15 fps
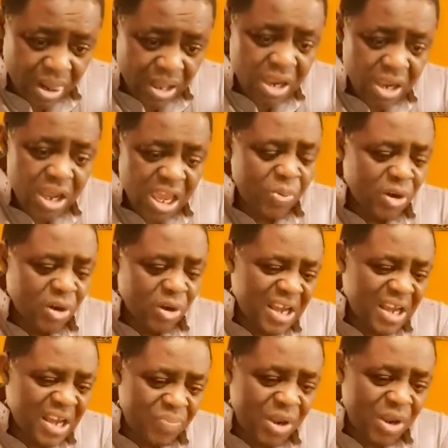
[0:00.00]
Igbos
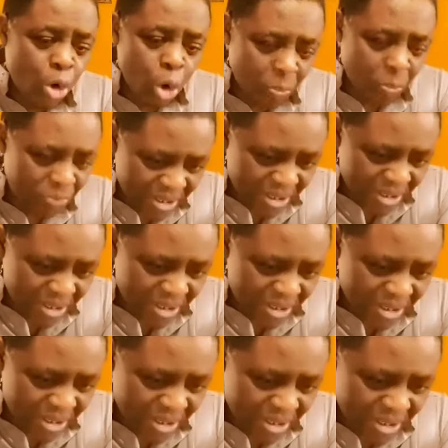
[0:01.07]
have been hopelessly
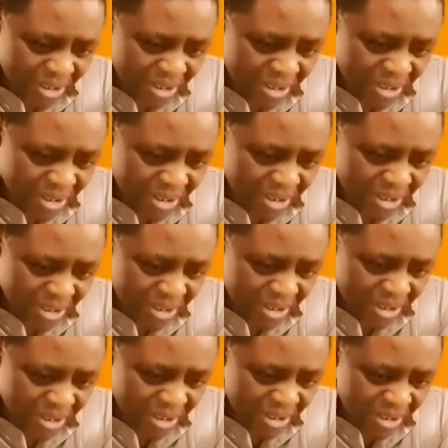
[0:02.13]
marginalized by the government.
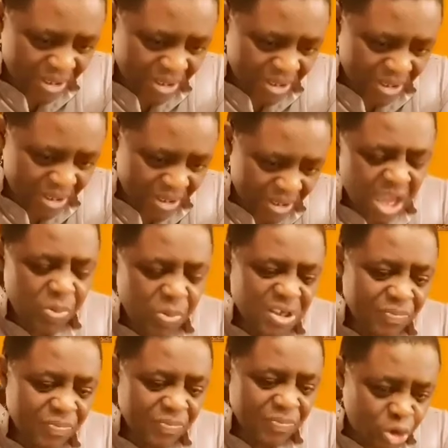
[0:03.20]
Igbos
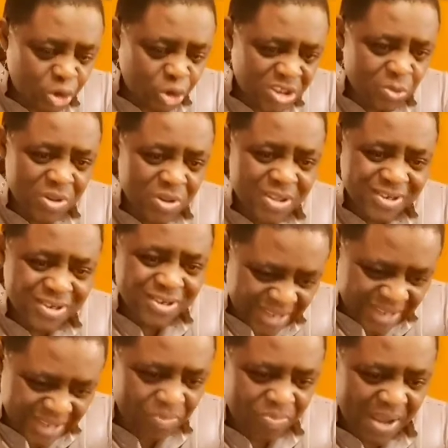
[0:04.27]
have been treated with
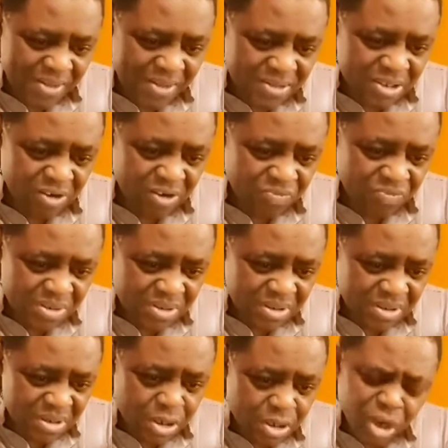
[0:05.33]
contempt by this government.
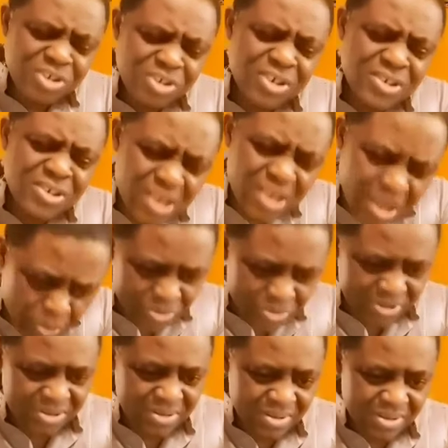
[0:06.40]
Not just Igbos,
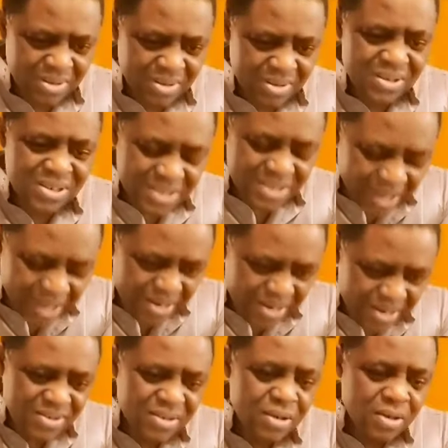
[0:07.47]

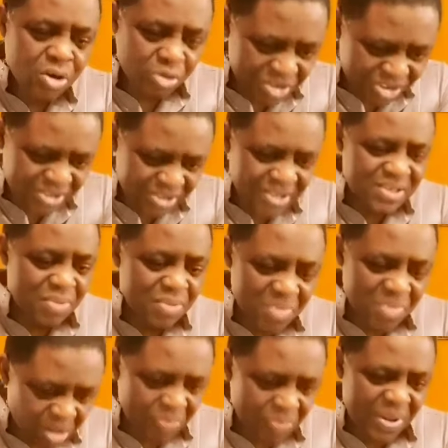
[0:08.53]
Southerners, Christians, and
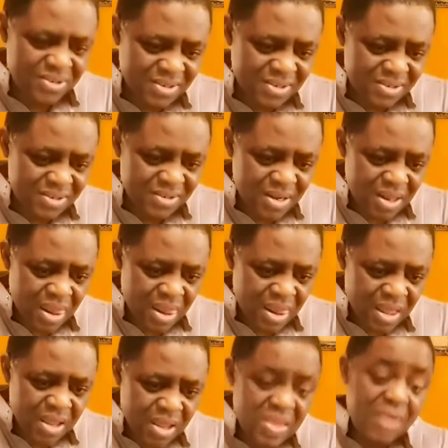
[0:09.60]
Middle Belters.
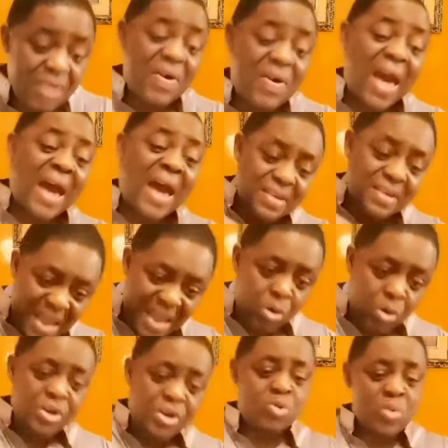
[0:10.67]
They've added that
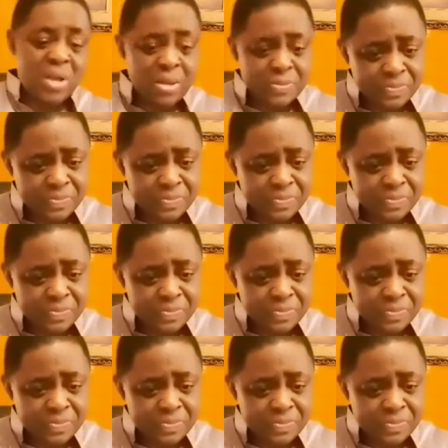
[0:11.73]
one as well.